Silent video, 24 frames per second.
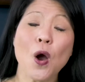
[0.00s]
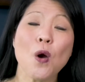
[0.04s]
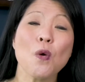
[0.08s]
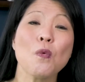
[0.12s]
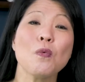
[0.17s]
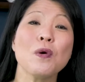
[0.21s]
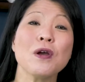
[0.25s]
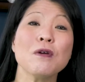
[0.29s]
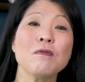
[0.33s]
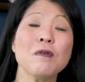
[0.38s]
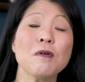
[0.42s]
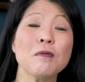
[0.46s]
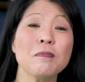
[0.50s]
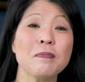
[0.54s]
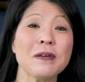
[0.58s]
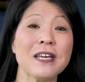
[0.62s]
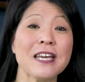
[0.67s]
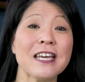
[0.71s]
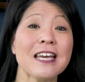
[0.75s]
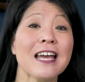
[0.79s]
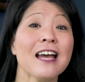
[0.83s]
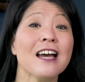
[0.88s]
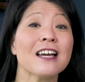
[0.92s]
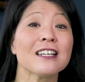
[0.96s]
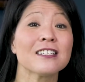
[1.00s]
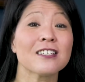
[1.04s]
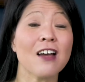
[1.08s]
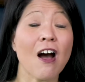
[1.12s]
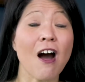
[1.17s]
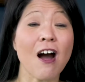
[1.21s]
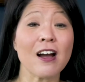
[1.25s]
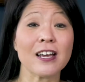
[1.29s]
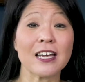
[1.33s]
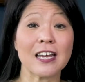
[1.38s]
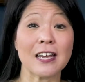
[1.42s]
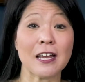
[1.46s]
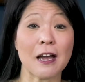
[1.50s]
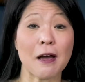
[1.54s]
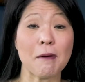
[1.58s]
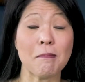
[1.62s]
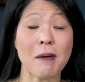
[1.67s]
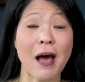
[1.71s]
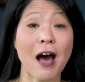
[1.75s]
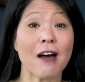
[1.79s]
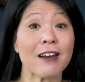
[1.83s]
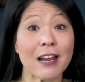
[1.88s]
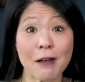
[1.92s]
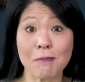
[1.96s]
We will be talking
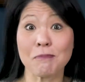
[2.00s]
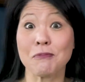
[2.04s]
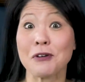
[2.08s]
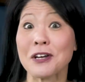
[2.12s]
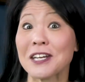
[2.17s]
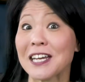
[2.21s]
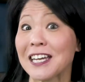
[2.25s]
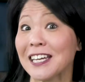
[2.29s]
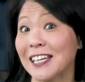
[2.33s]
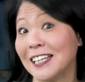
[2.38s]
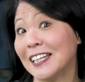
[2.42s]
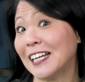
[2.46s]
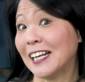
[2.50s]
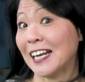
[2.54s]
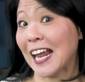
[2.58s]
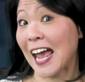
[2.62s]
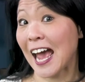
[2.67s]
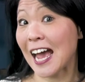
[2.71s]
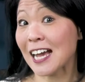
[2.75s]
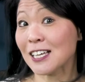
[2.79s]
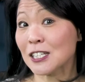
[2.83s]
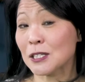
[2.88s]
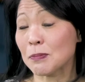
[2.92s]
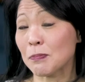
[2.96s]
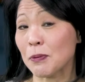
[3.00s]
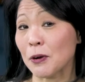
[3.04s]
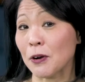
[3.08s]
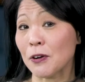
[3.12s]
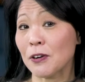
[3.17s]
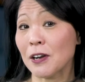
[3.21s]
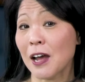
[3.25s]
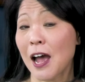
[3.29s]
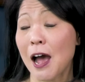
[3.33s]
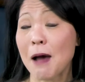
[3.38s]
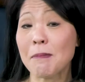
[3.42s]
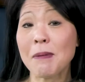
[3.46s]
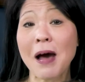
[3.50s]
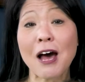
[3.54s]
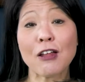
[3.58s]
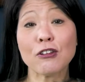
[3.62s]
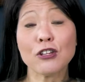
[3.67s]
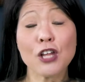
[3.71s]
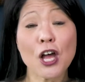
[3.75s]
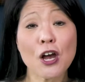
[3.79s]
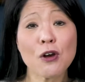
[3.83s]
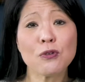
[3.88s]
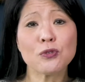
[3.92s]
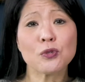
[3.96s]
about and bringing in an expert about
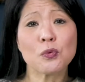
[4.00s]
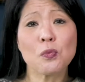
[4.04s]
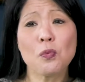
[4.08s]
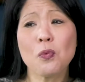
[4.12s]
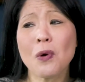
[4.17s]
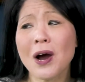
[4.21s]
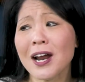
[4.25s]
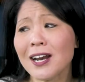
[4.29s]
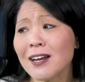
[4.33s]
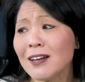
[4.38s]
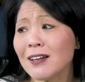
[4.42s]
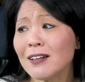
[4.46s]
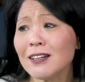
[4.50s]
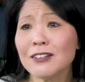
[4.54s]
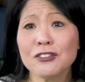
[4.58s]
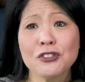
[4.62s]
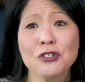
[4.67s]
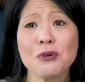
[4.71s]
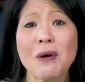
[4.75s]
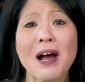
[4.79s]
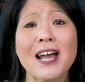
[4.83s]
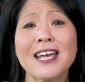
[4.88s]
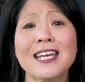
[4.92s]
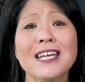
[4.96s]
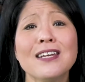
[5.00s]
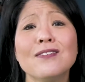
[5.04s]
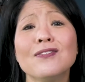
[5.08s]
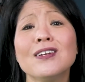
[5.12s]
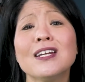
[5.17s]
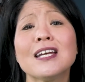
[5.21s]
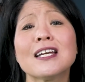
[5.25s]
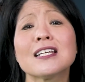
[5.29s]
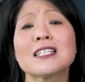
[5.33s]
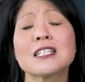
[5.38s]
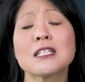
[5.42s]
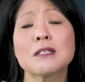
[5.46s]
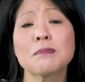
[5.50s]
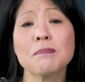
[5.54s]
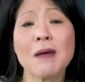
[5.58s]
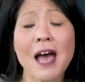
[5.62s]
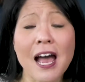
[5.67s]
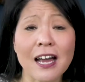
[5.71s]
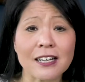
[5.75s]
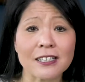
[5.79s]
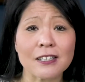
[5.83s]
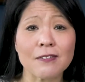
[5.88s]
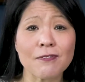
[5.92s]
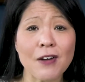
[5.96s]
loans. What do I even
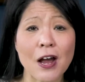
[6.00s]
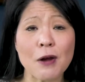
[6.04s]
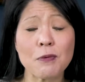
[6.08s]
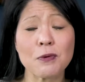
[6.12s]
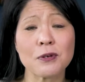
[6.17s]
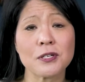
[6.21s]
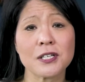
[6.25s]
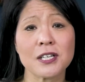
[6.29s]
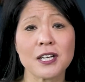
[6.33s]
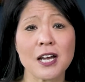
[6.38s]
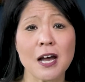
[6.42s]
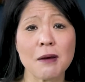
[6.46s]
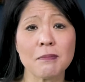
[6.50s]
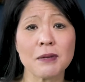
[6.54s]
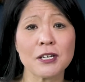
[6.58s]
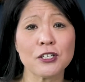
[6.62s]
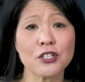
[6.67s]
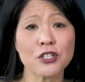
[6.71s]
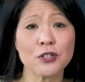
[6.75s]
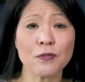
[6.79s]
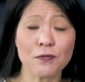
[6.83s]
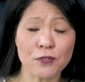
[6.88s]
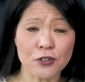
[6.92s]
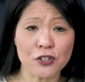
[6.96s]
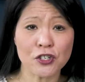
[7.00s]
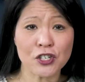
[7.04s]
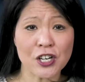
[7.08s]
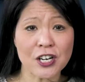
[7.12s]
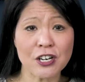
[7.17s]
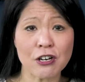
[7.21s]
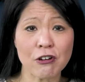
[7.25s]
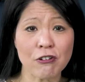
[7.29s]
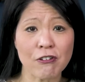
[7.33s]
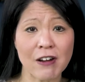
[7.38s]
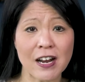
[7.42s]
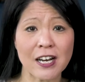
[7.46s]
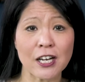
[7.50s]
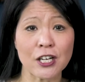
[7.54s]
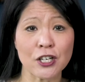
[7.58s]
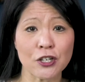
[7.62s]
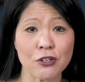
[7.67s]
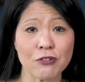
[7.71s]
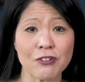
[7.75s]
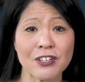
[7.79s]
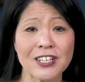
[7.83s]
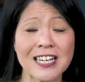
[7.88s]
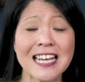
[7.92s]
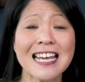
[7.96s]
expect if I were to come into Virginia Credit
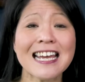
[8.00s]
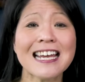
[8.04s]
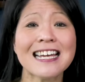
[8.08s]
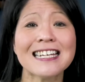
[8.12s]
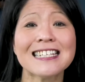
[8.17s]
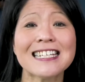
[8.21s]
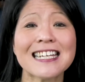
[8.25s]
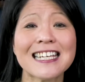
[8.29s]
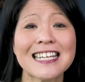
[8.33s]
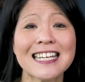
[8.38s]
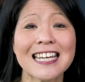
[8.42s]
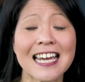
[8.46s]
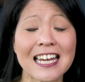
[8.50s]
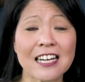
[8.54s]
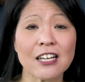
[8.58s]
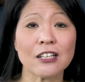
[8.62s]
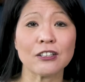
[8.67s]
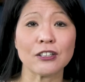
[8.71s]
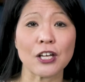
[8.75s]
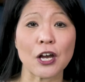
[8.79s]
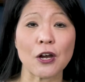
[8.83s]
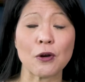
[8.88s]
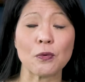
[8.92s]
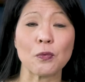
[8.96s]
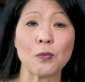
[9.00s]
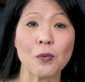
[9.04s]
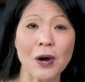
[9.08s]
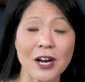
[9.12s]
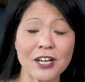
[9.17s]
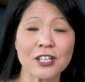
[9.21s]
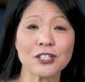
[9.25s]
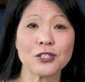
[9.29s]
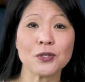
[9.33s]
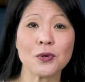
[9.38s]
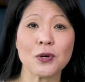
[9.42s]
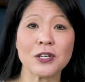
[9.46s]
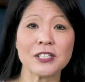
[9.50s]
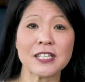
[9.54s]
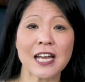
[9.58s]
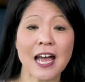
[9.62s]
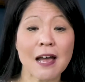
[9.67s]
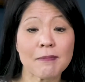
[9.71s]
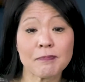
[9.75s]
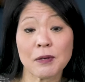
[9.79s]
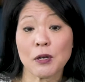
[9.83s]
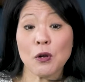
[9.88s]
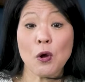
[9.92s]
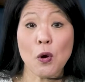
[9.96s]
Union to get a loan? What is going to
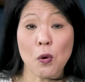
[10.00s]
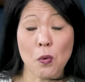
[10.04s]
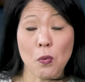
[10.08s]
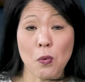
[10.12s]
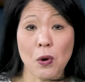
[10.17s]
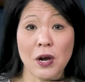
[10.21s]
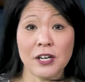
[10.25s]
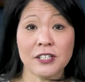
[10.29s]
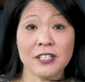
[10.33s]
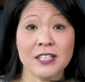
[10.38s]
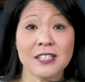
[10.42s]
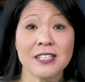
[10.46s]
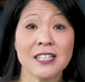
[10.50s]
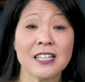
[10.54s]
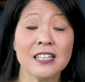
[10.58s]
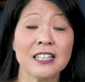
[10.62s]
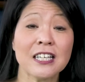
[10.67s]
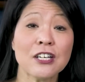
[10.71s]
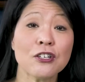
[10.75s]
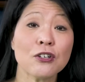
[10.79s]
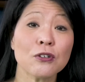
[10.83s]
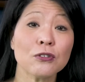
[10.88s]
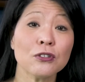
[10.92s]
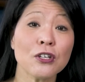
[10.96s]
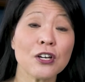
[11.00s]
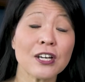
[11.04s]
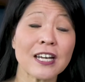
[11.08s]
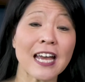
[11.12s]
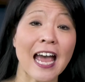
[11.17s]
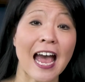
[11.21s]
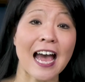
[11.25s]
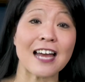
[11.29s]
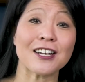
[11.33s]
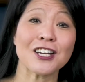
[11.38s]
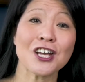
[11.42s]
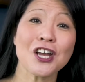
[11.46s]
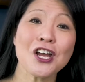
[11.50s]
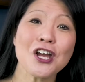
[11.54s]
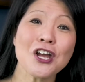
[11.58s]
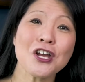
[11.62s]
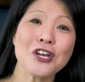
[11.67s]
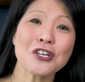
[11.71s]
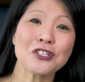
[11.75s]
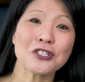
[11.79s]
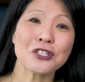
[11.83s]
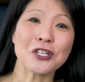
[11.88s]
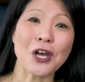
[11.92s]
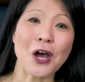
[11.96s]
happen? What does the lender look at?
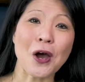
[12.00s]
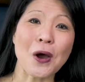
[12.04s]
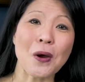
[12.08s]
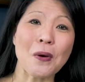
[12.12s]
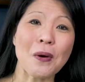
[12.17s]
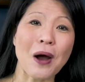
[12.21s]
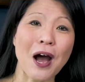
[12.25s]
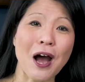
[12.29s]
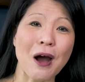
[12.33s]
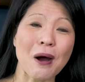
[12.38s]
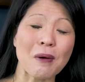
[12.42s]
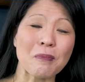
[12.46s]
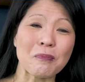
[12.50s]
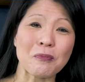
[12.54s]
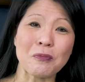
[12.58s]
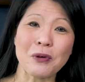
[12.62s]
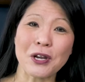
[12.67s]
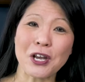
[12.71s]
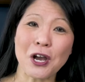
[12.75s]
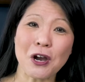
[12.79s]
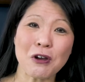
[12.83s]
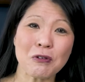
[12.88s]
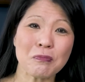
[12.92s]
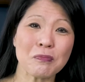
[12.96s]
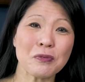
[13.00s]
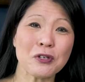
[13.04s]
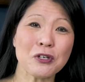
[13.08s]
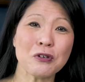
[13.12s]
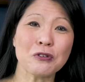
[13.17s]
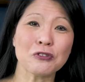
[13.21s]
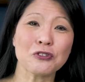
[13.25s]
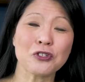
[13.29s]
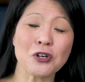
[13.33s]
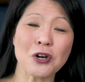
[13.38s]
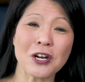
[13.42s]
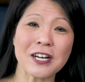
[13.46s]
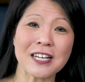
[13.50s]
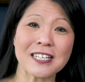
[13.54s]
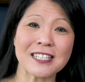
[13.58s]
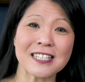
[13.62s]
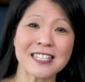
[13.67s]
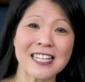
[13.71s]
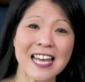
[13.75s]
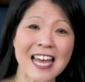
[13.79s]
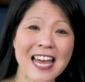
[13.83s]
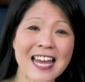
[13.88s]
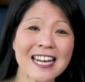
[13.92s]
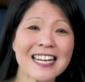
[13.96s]
So we hope you will join us
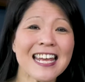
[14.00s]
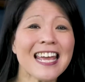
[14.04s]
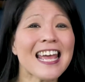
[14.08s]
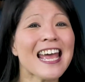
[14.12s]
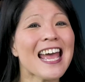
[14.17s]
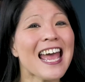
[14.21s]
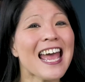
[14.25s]
then.